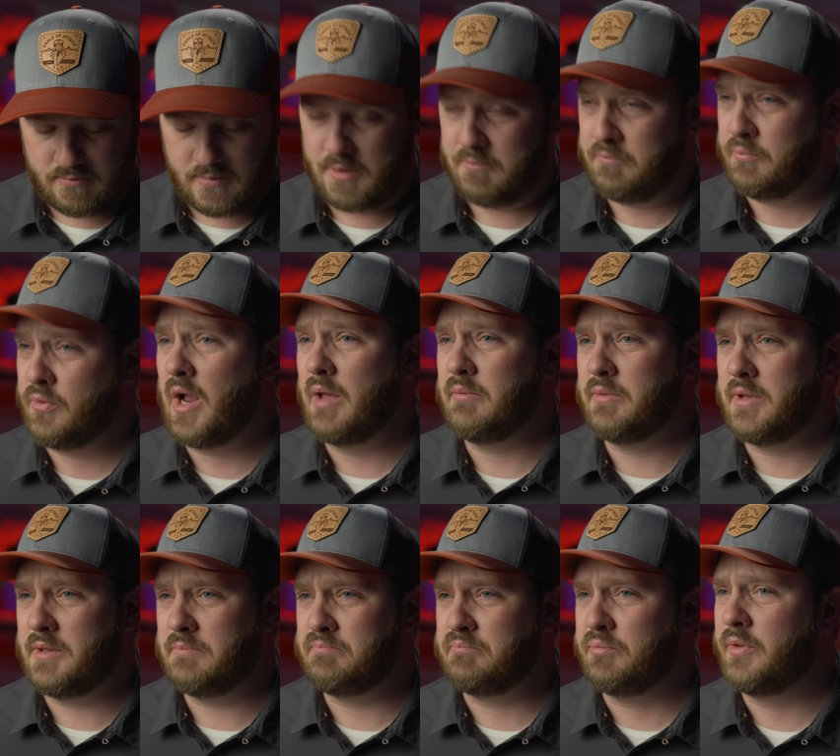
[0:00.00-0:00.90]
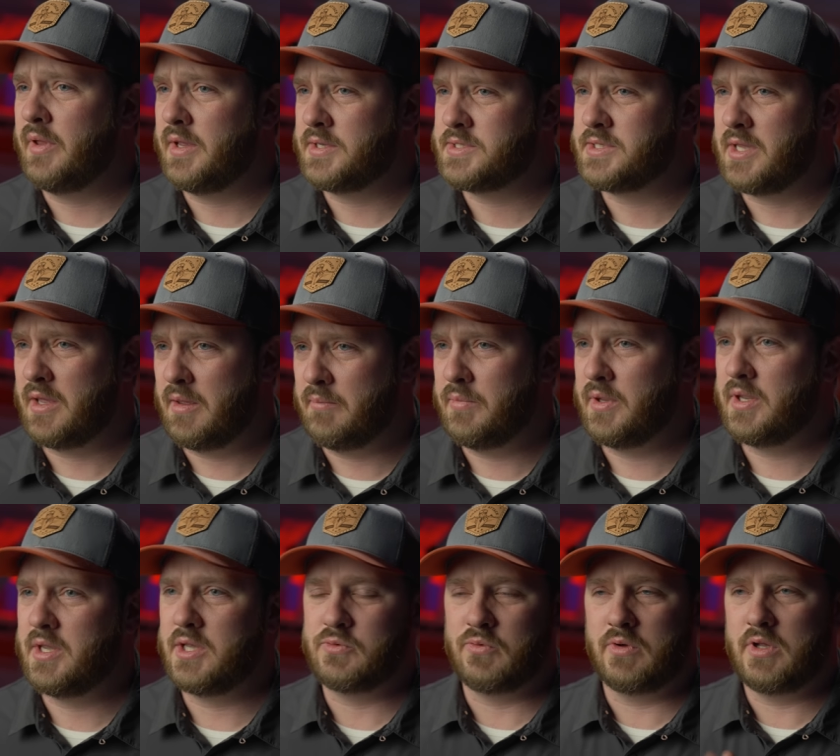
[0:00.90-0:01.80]
and probably plus some
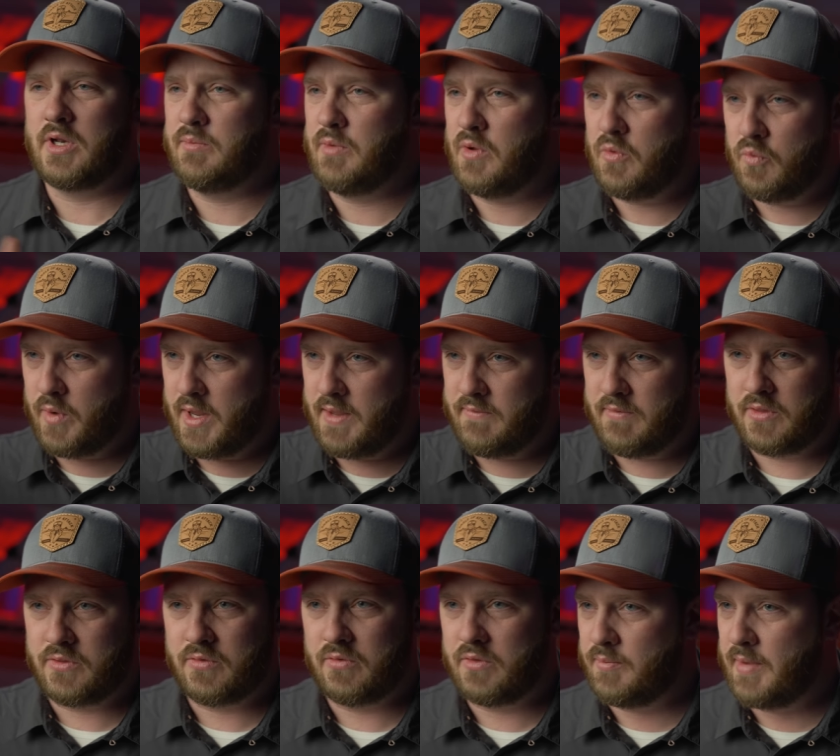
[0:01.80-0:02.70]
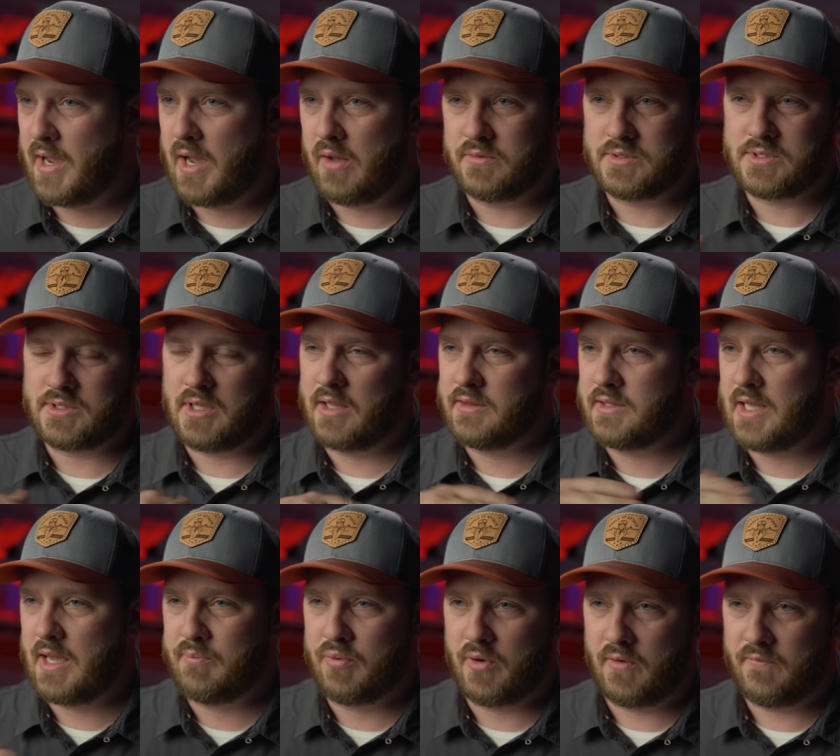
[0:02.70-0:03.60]
because we're going to be weaving through the mountains, not
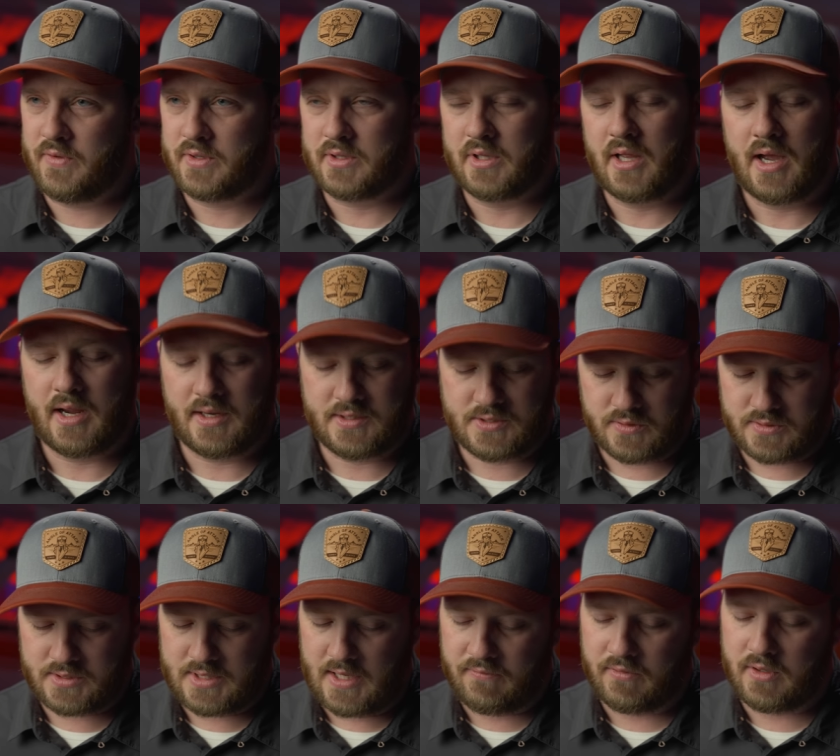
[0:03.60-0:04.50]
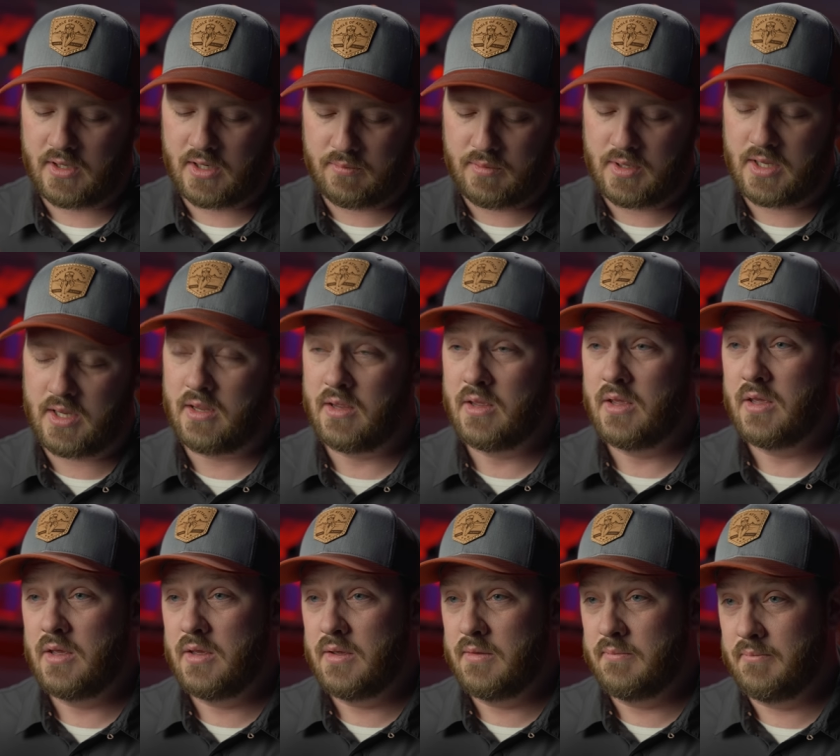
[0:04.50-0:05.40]
that perfect line. So it's definitely going to be
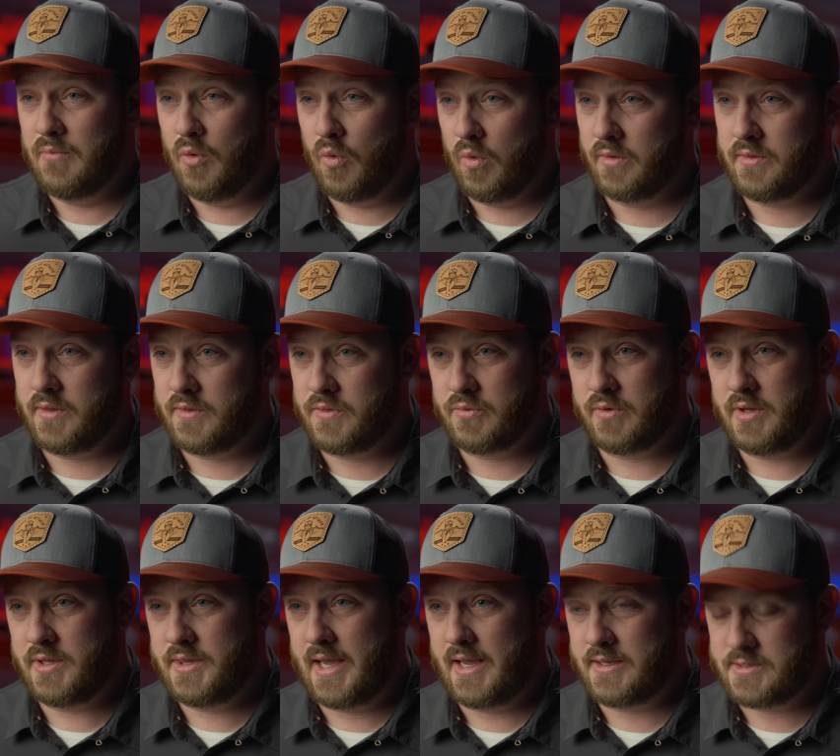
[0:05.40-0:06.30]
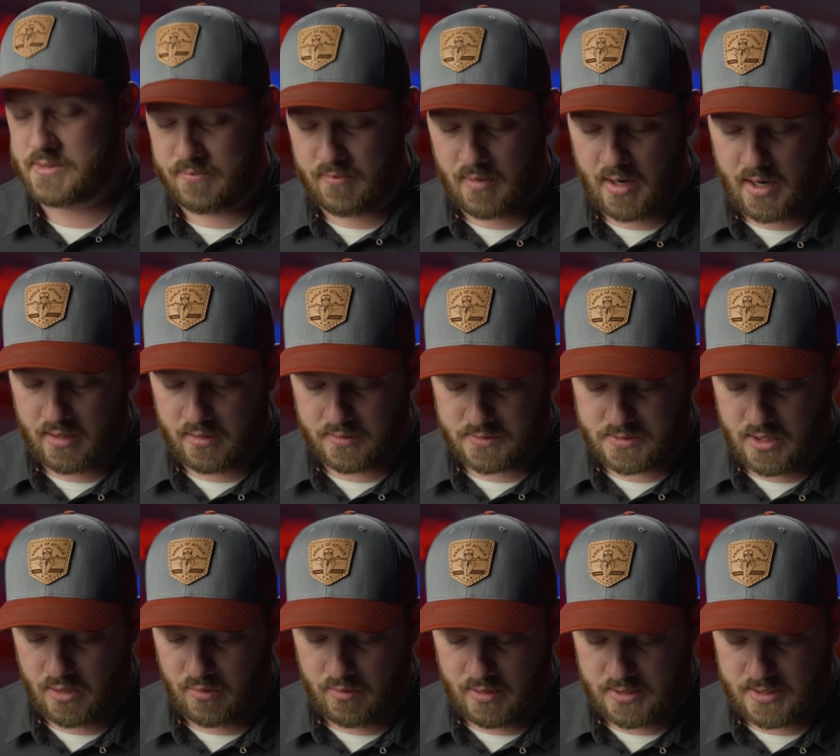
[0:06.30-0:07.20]
more than 3,000 miles
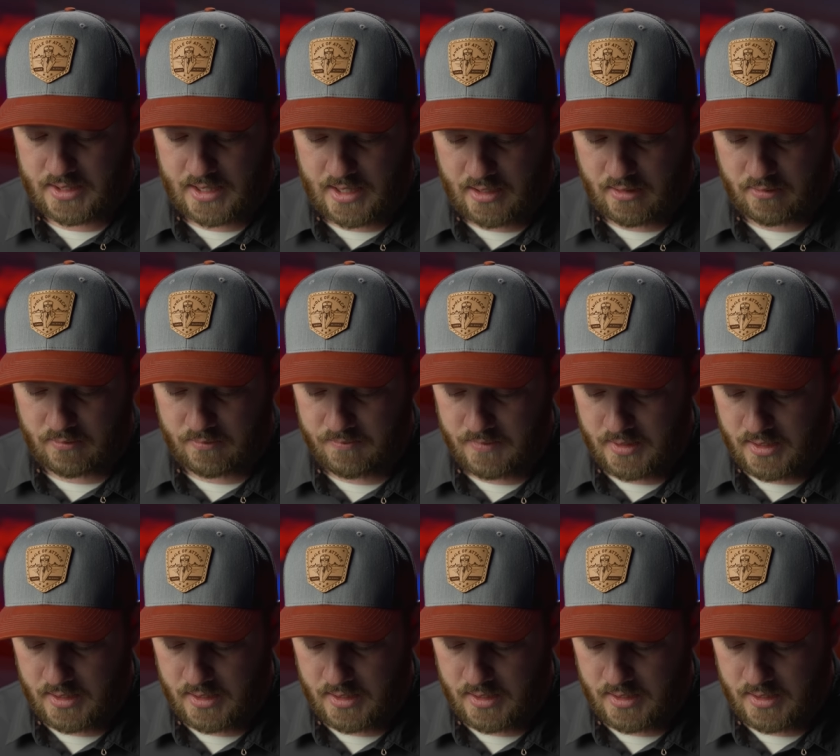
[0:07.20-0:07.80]
going down.